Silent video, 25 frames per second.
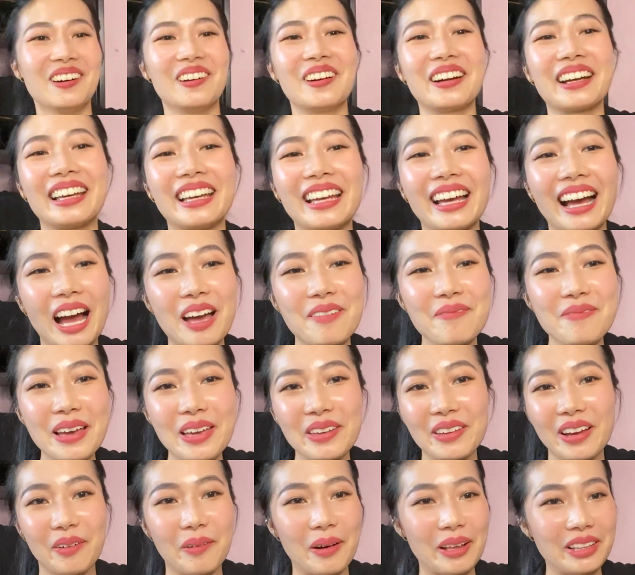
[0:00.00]
Okay, I bet
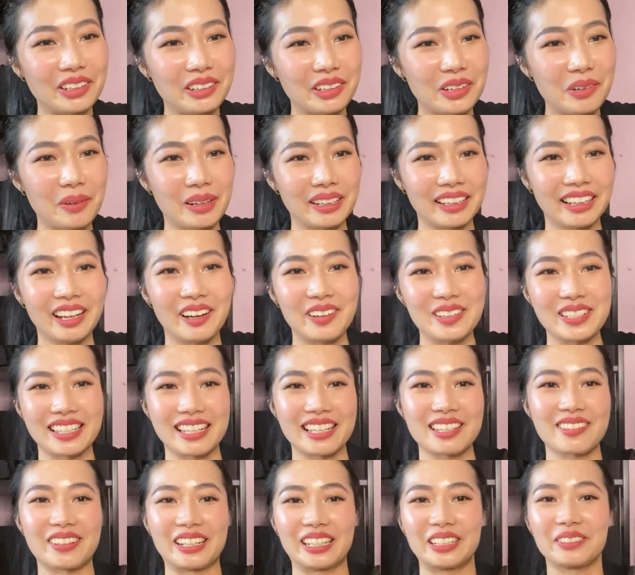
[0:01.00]
you're wondering what the hell is
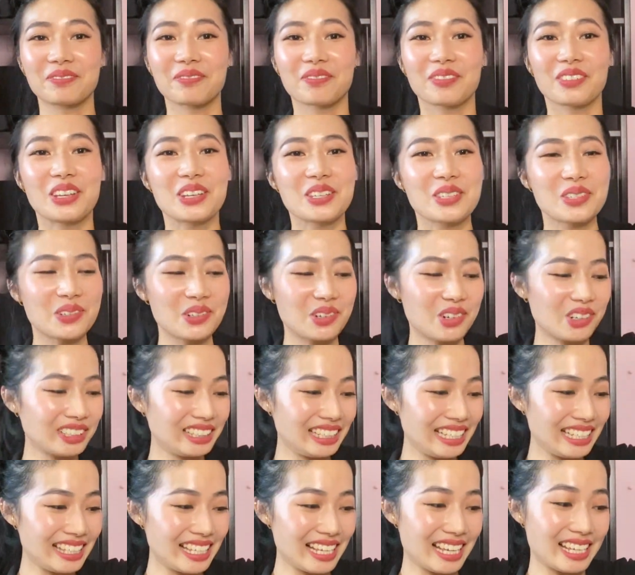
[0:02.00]
this, right? So
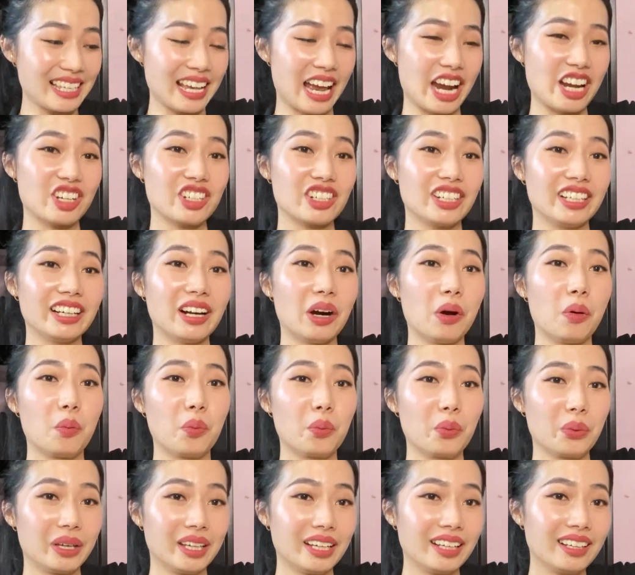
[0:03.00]
this is actually a
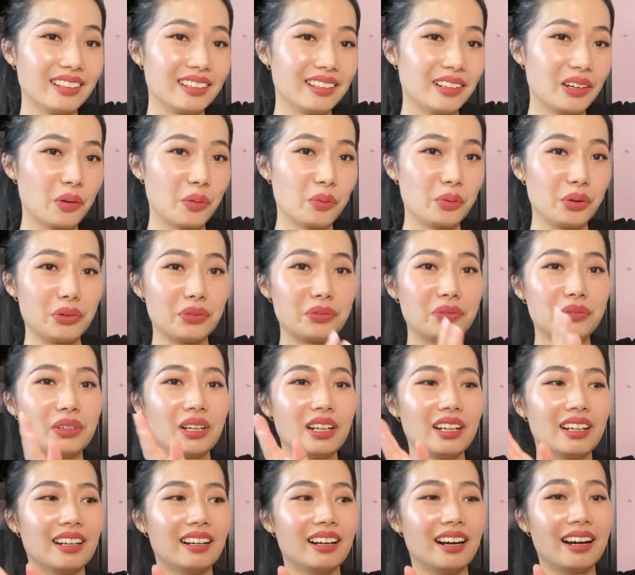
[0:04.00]
wig with
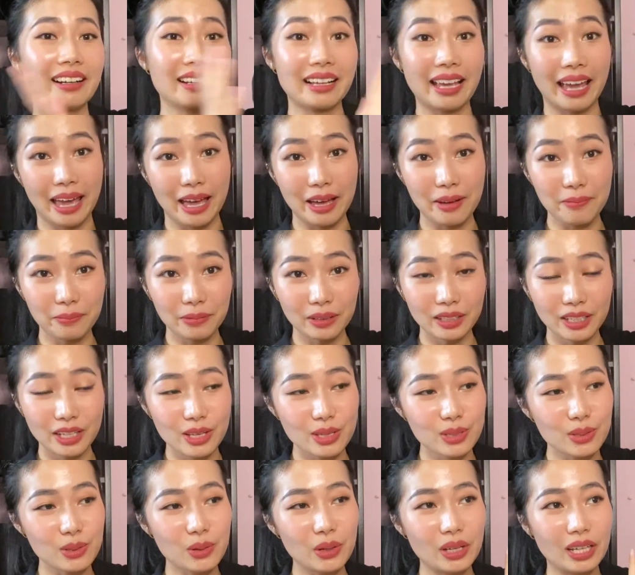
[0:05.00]
a cap,
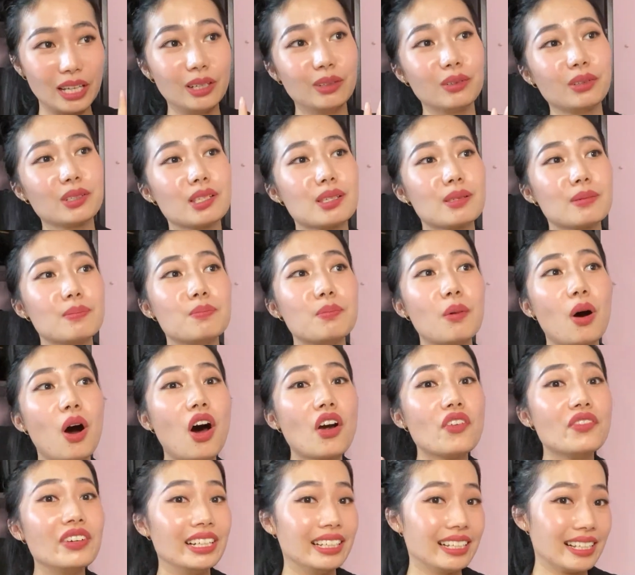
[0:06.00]
so it looks
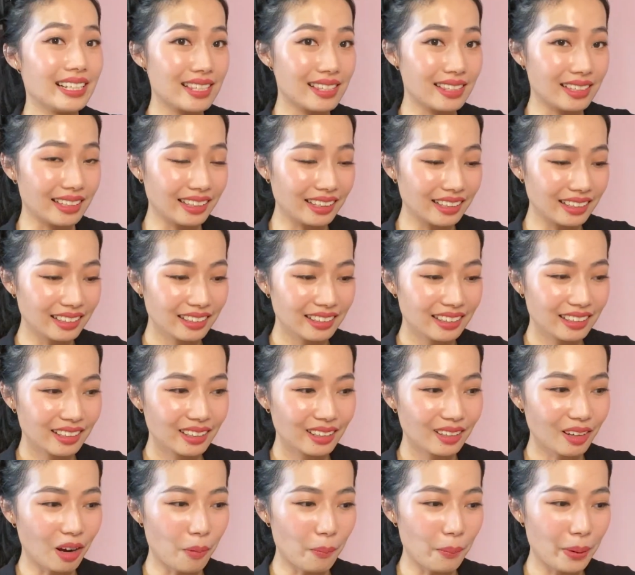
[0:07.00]
more realistic
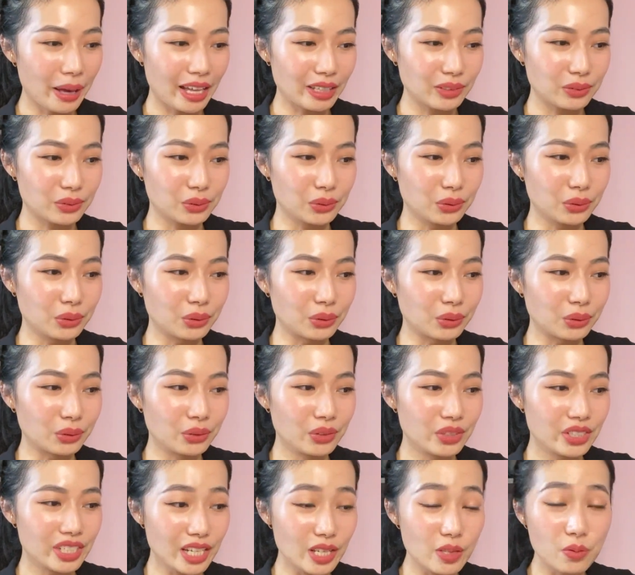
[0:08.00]
compared to
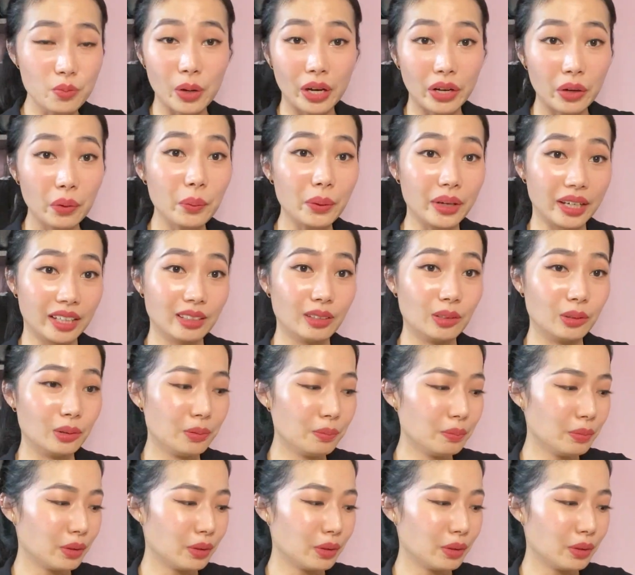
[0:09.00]
just wearing wig alone,